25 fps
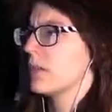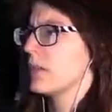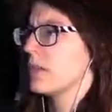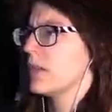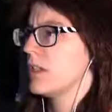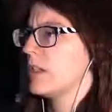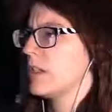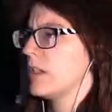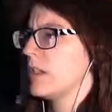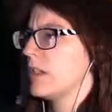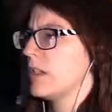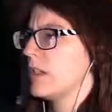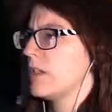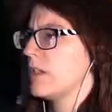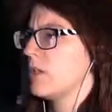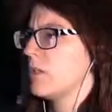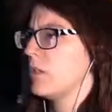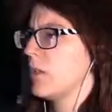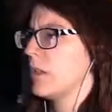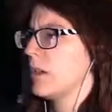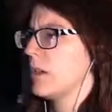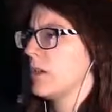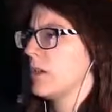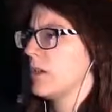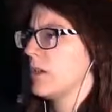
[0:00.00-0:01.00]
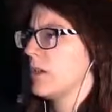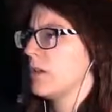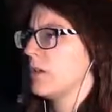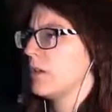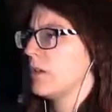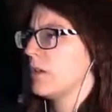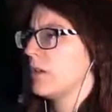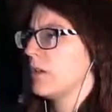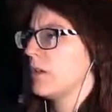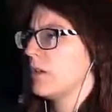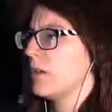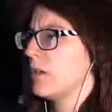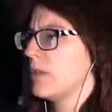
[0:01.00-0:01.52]
either way,
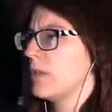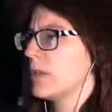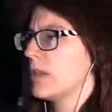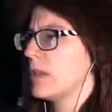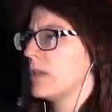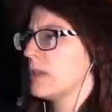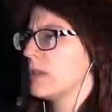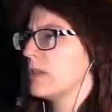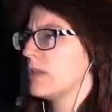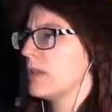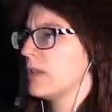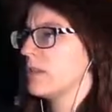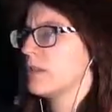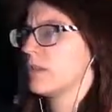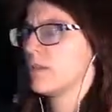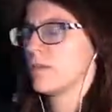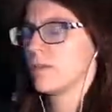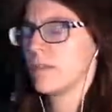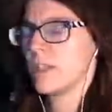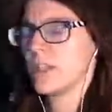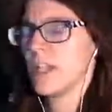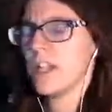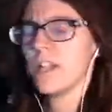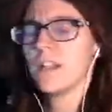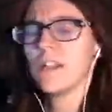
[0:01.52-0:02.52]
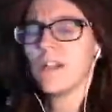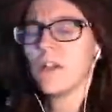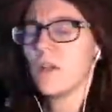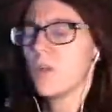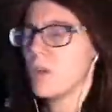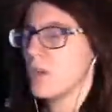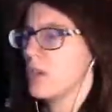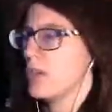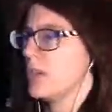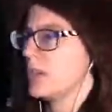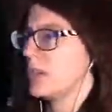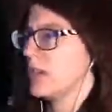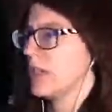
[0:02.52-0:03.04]
we can go
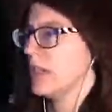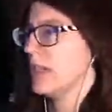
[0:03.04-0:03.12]
look